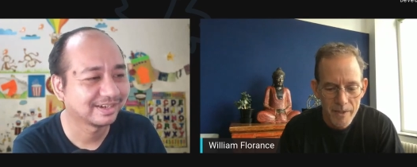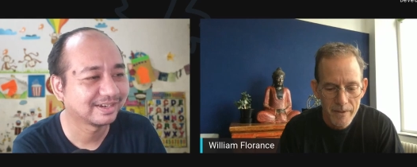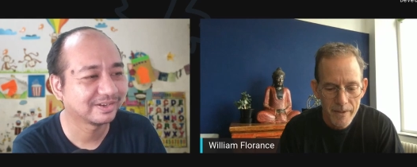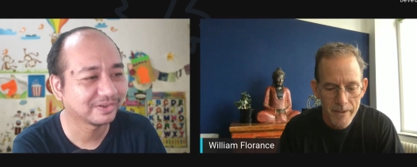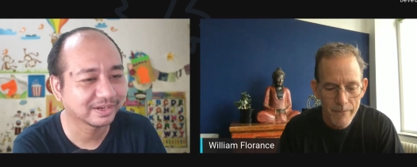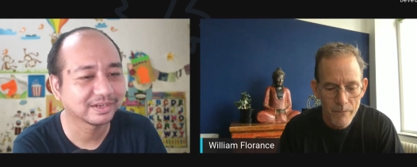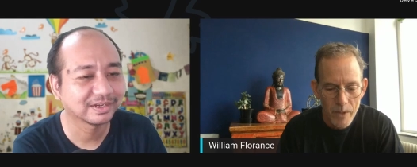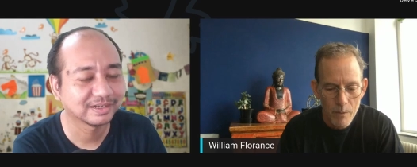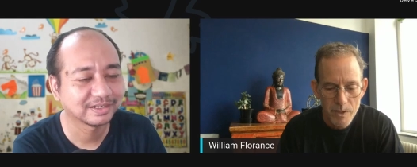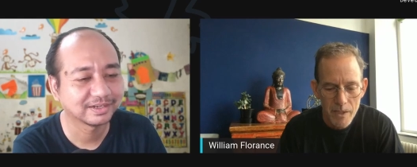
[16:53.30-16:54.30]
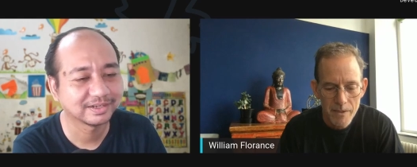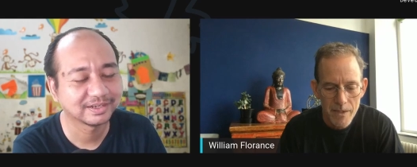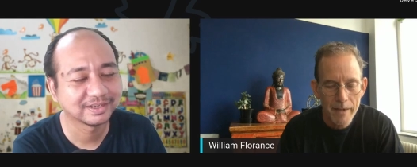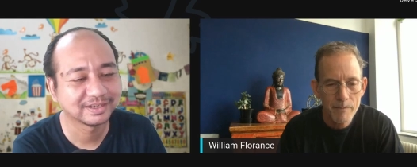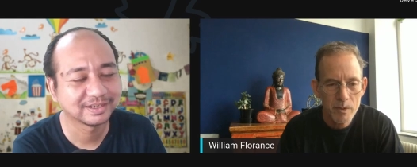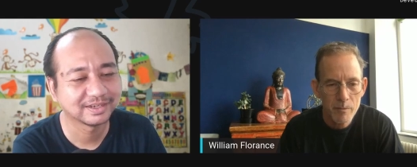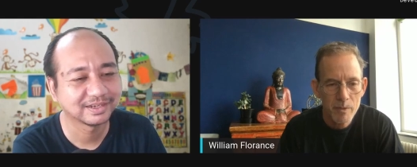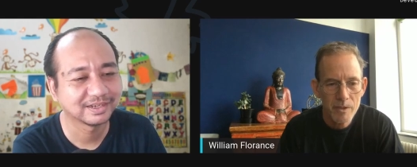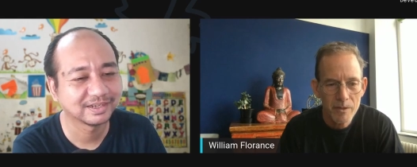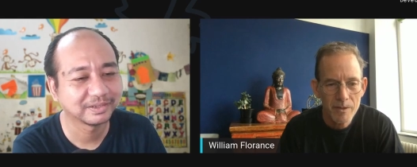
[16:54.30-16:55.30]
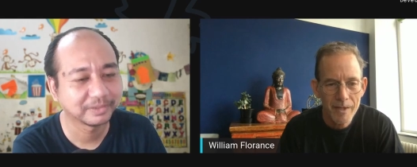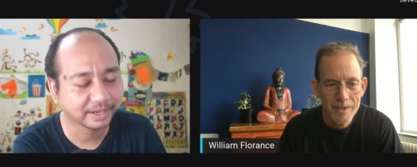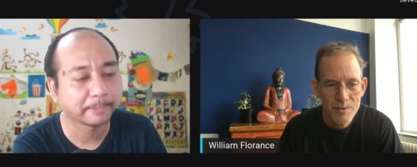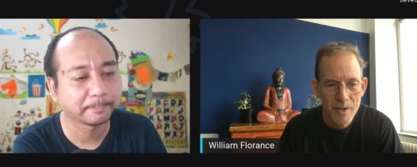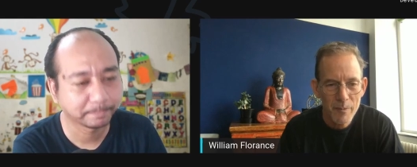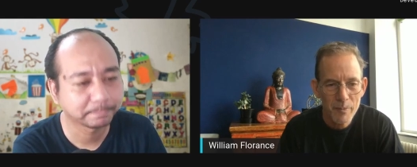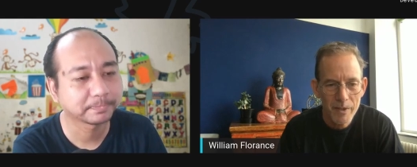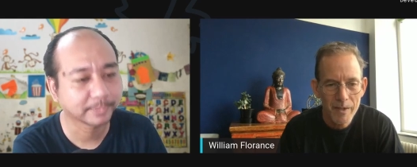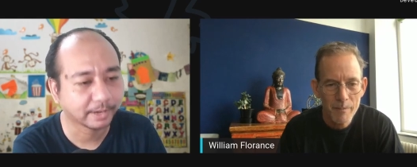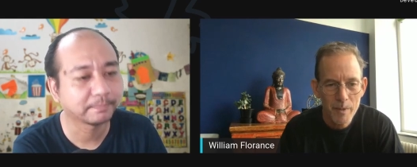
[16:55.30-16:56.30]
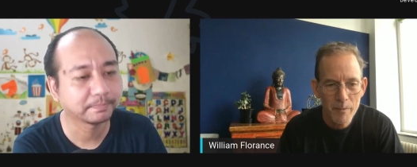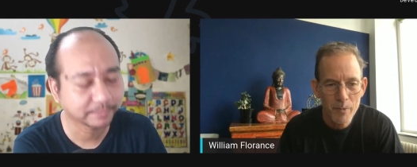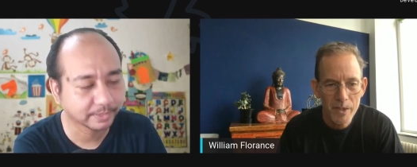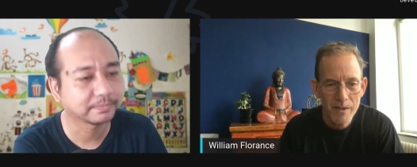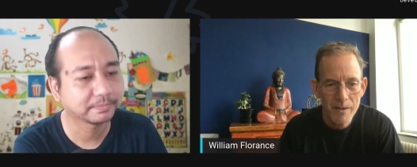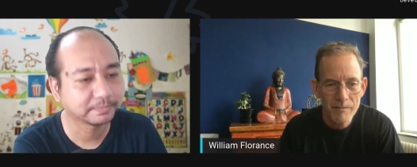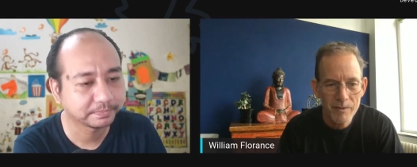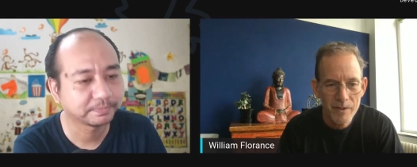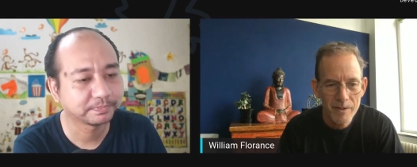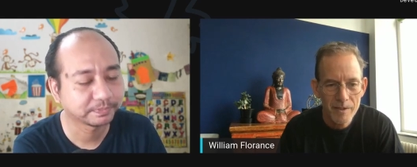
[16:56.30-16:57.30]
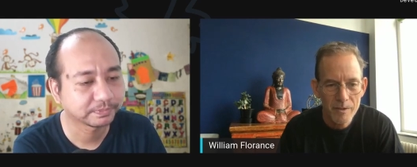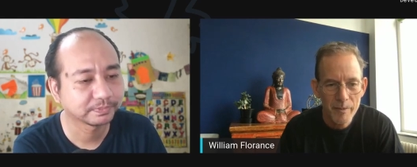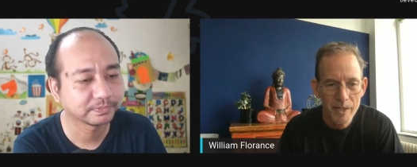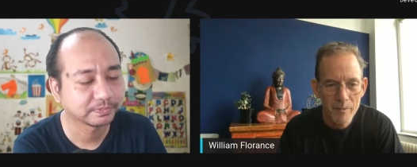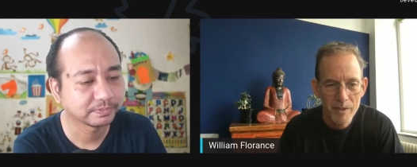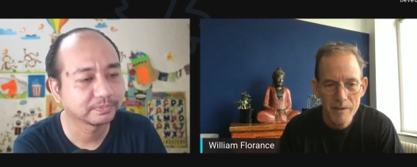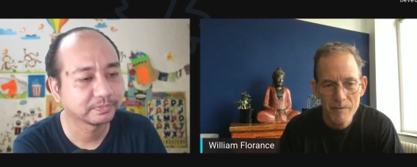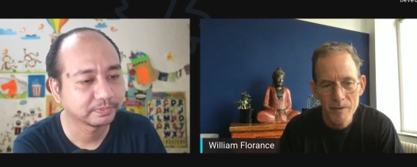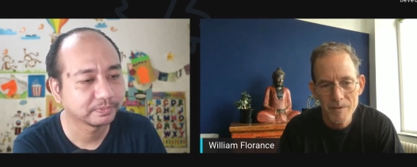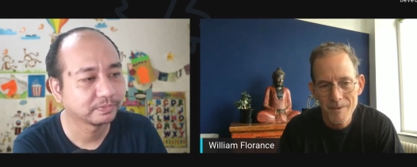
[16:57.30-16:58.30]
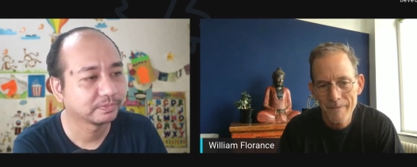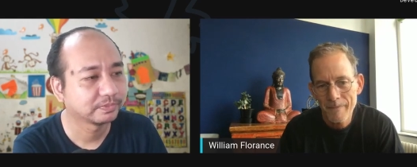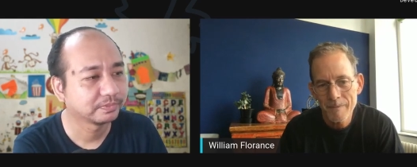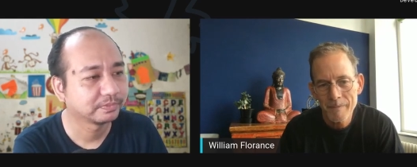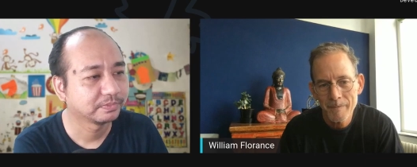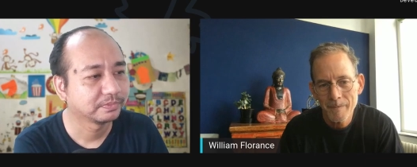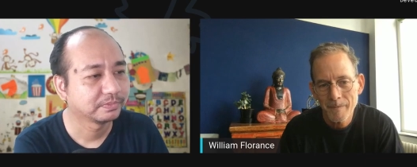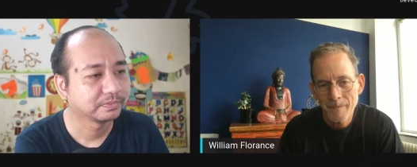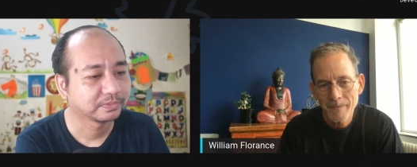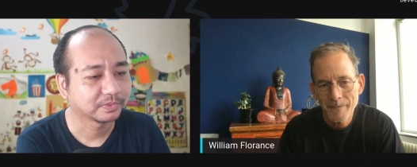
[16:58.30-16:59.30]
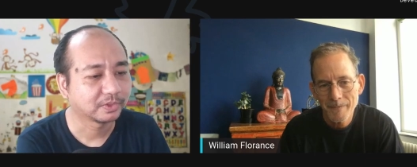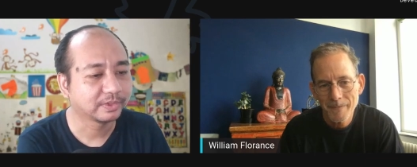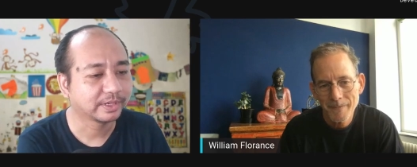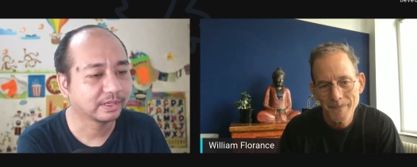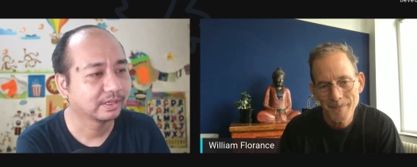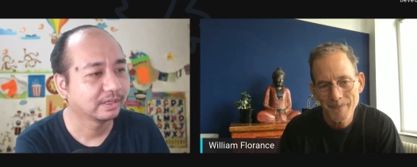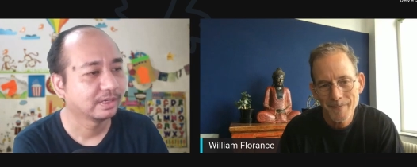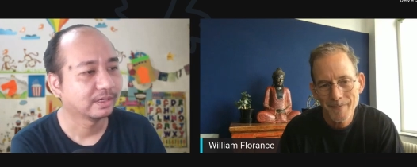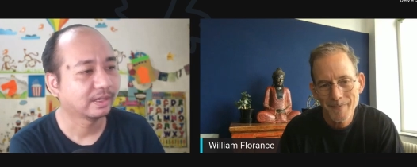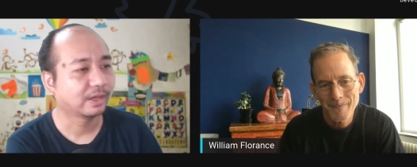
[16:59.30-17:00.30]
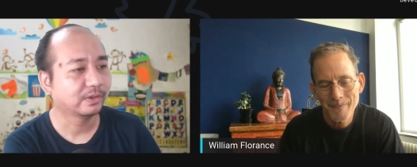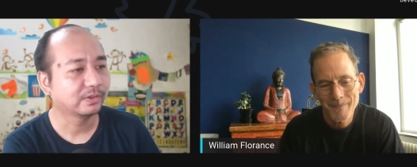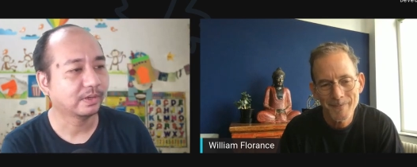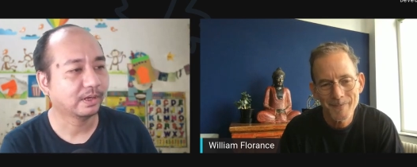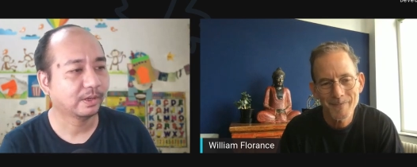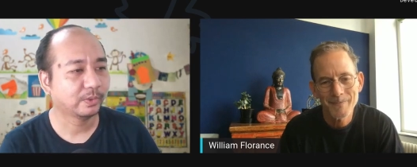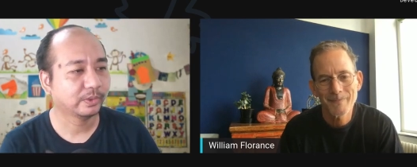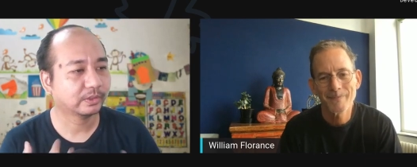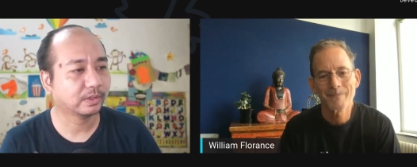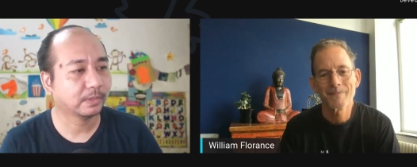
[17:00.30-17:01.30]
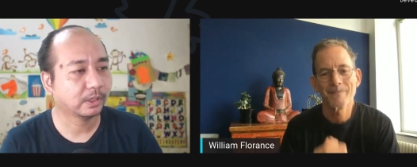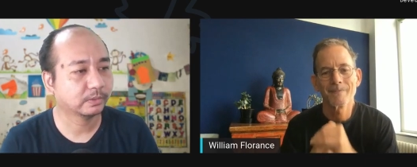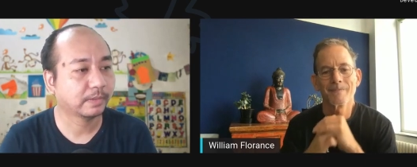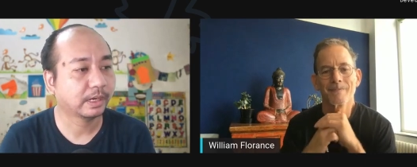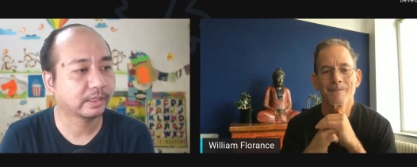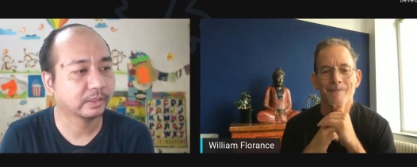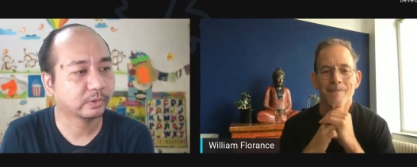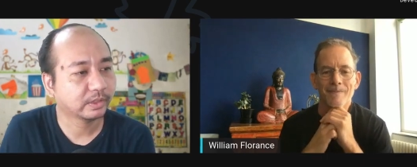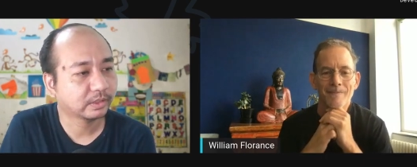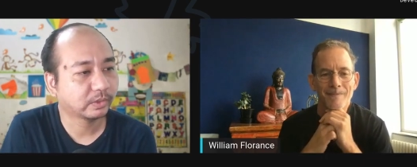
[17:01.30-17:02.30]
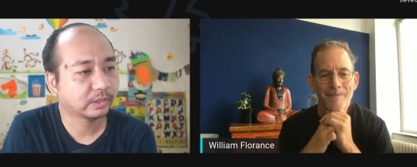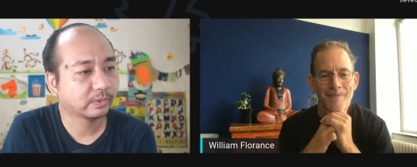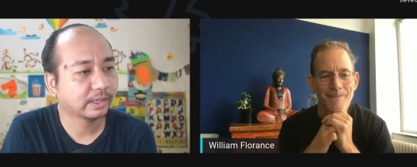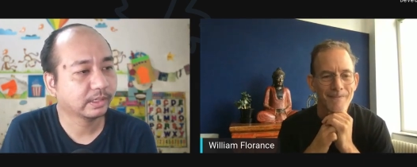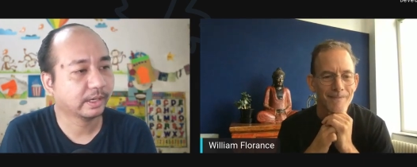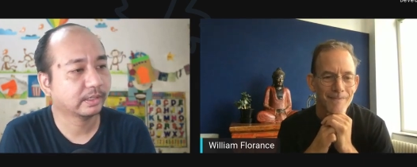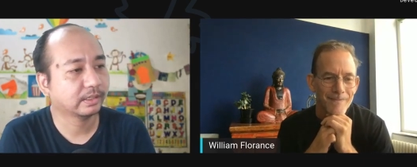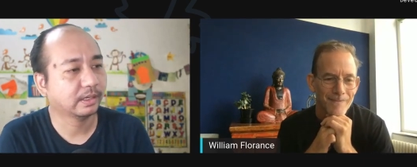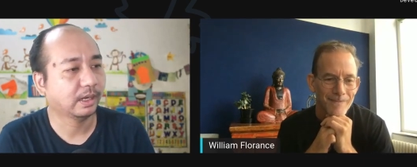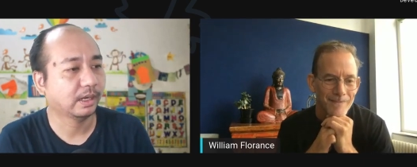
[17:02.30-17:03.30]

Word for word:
Speaker 1: and that will take time to materialize, right? But I'm pretty confident that it'll make a big difference.
Speaker 2: Okay, now we talk about Bangkit 2021, and